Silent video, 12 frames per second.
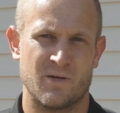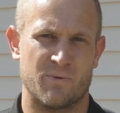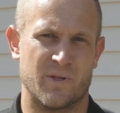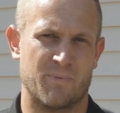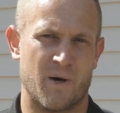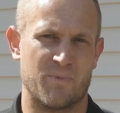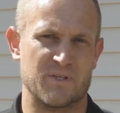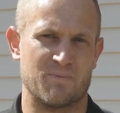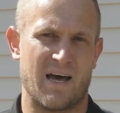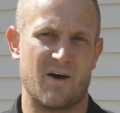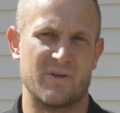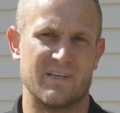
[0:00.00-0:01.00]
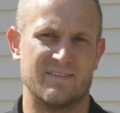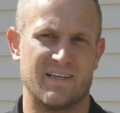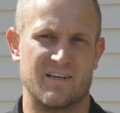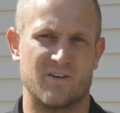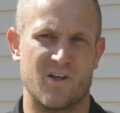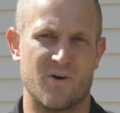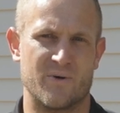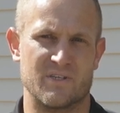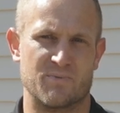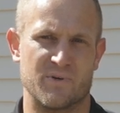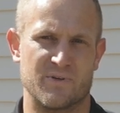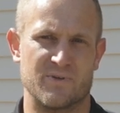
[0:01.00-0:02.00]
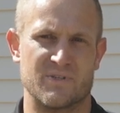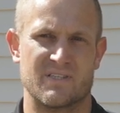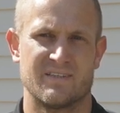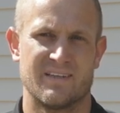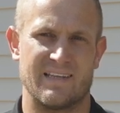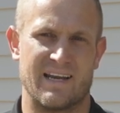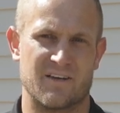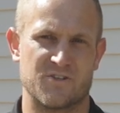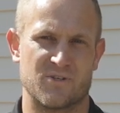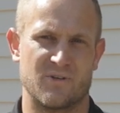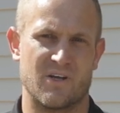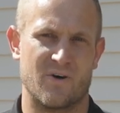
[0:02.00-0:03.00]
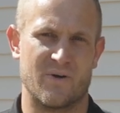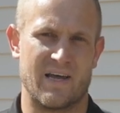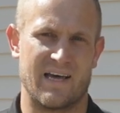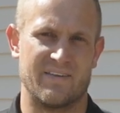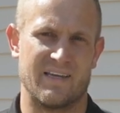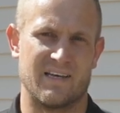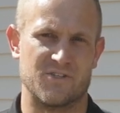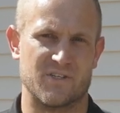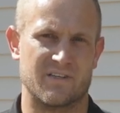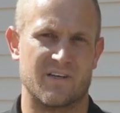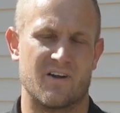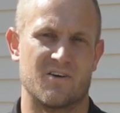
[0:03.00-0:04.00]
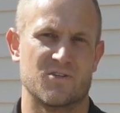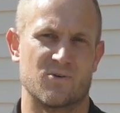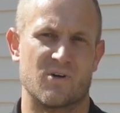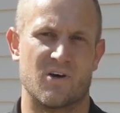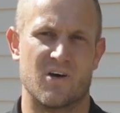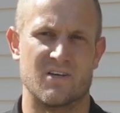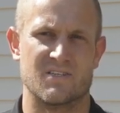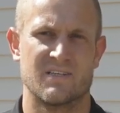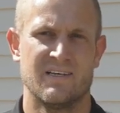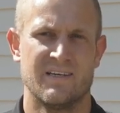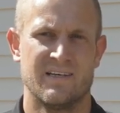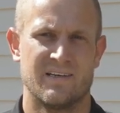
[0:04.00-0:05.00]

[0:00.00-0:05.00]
When the pump is mounted and a load is produced, that extra load on the engine can also cause